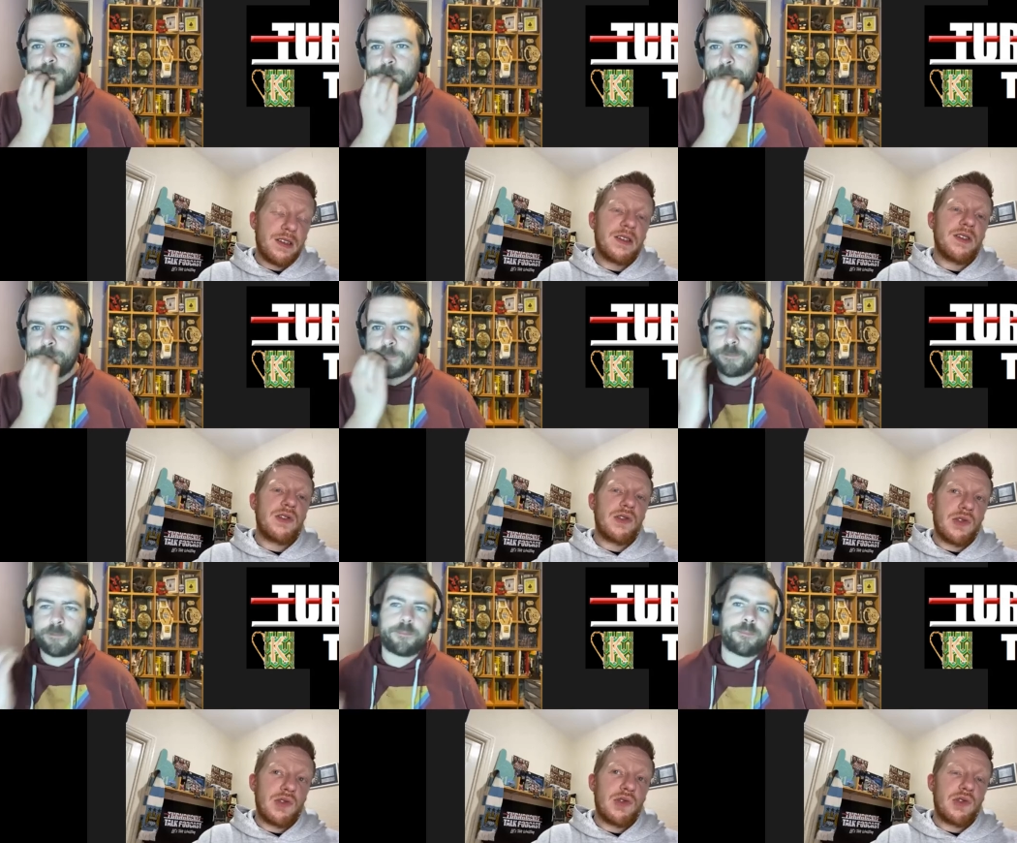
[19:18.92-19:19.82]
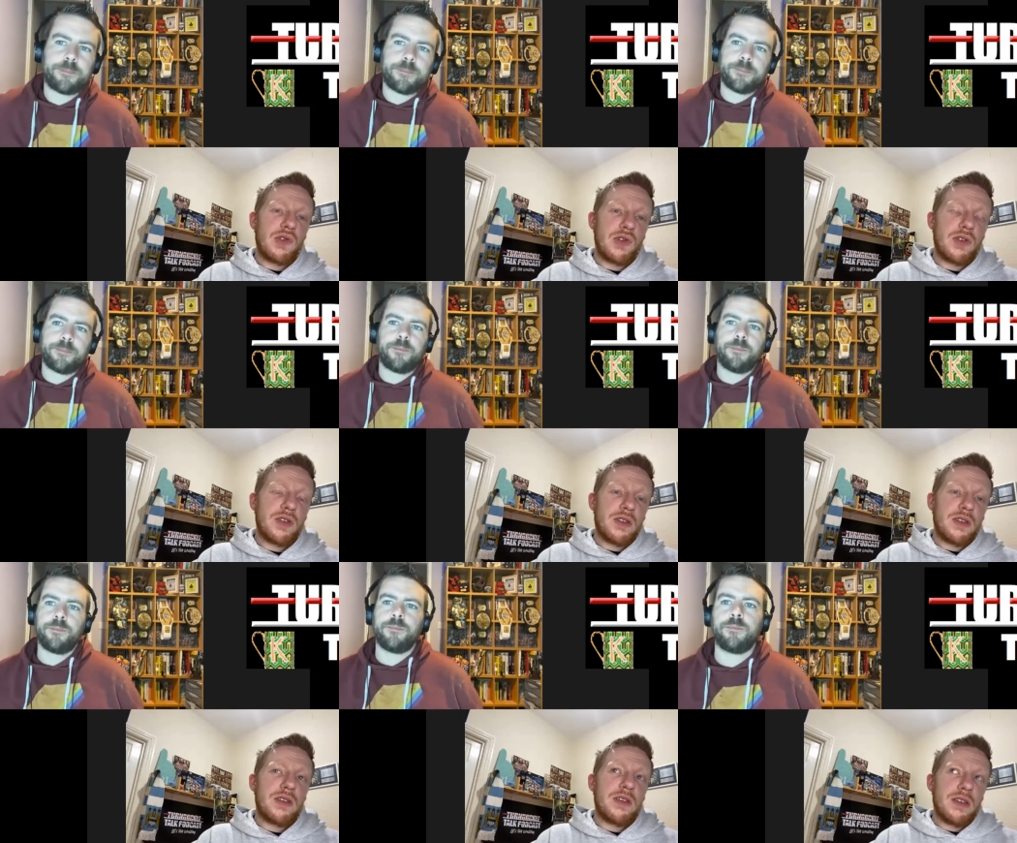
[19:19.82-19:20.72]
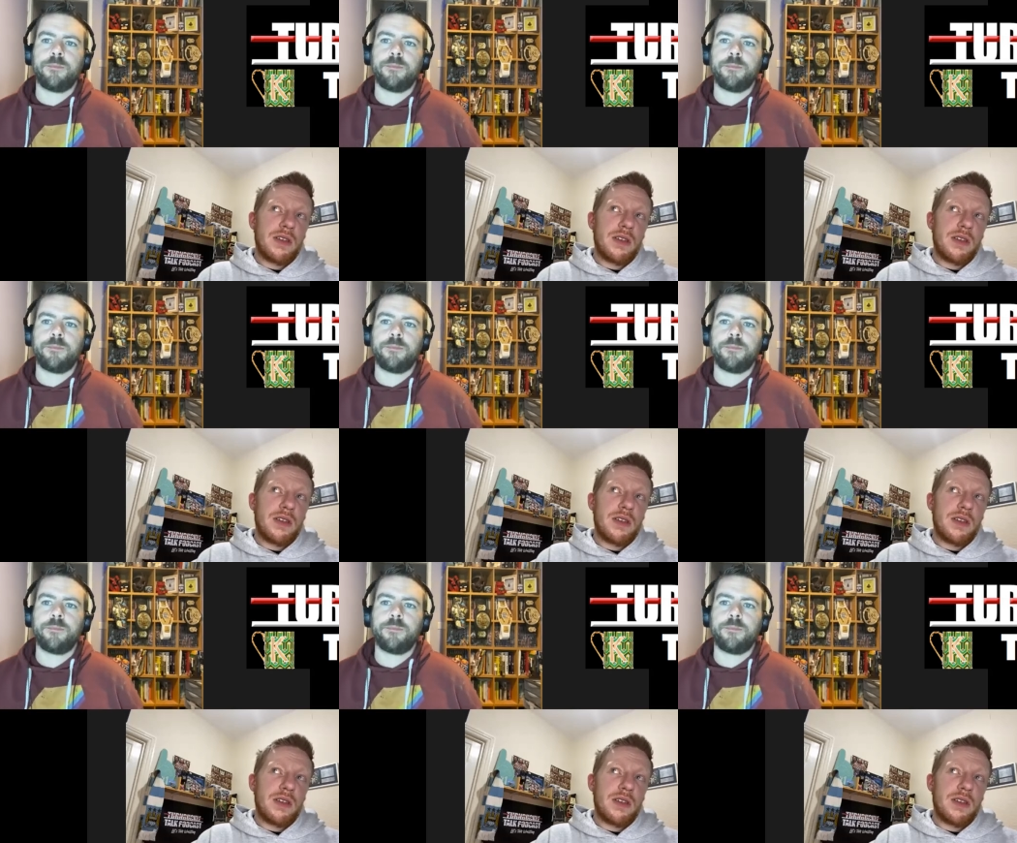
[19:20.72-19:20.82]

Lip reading: Nothing is said.